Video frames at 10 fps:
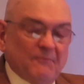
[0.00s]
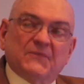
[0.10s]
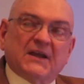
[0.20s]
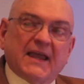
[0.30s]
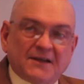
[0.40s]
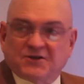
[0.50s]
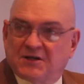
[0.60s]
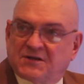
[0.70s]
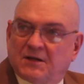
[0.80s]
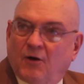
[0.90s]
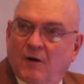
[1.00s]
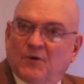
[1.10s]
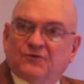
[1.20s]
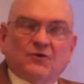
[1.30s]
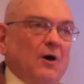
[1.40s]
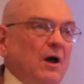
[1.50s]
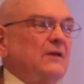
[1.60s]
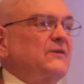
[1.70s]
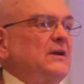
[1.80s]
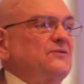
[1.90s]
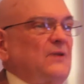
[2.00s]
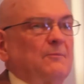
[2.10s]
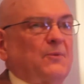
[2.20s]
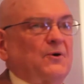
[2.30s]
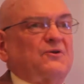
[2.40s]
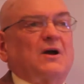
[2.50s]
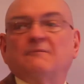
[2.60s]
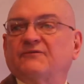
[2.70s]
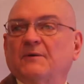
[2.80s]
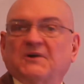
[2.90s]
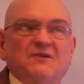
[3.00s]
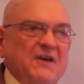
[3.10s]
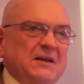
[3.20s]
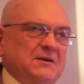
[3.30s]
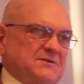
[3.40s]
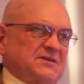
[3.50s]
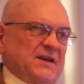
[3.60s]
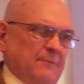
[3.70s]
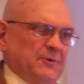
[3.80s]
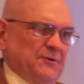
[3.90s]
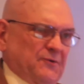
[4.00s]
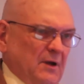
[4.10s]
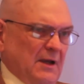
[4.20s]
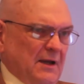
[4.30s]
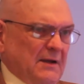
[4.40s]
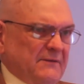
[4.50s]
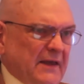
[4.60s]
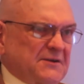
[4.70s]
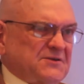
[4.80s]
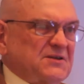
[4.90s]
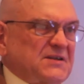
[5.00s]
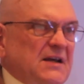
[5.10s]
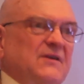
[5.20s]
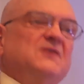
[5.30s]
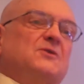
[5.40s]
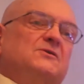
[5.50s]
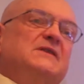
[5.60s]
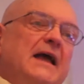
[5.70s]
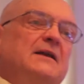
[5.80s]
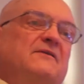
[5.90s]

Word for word: The catch is that almost all of these numbers come from convenience samples. That is to say, these are data